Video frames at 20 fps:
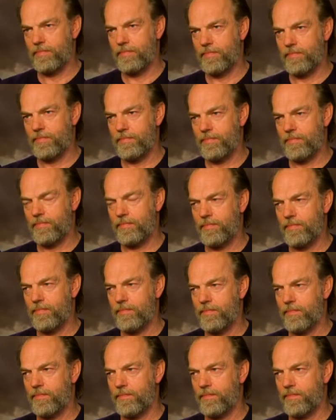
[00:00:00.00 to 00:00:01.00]

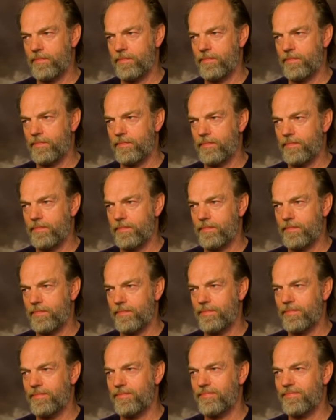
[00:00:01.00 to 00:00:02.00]

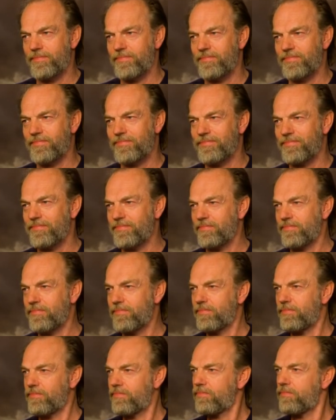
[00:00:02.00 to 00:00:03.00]

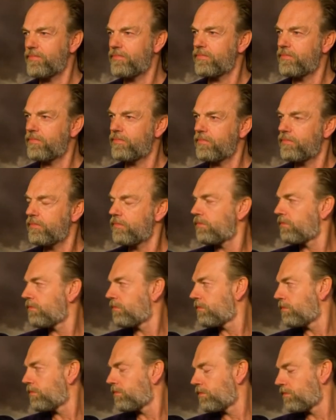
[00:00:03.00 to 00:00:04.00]

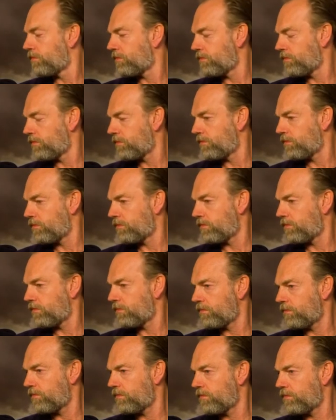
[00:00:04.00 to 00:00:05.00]

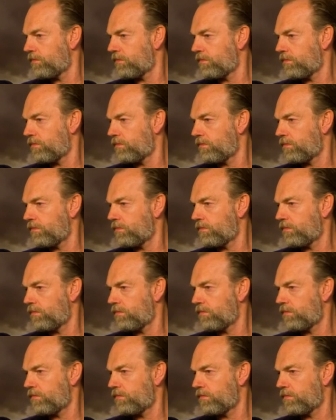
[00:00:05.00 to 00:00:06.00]

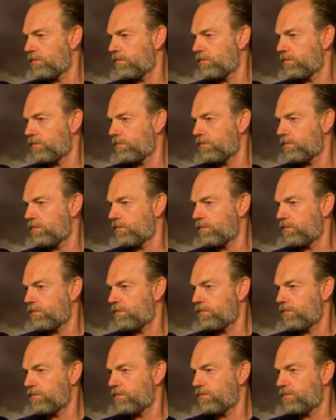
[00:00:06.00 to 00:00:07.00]

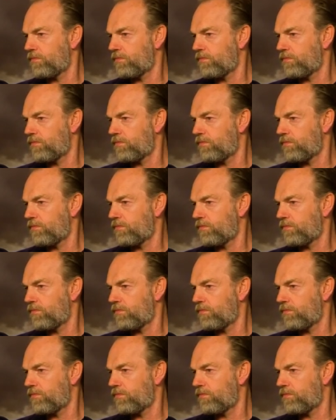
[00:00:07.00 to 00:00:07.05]
(not speaking)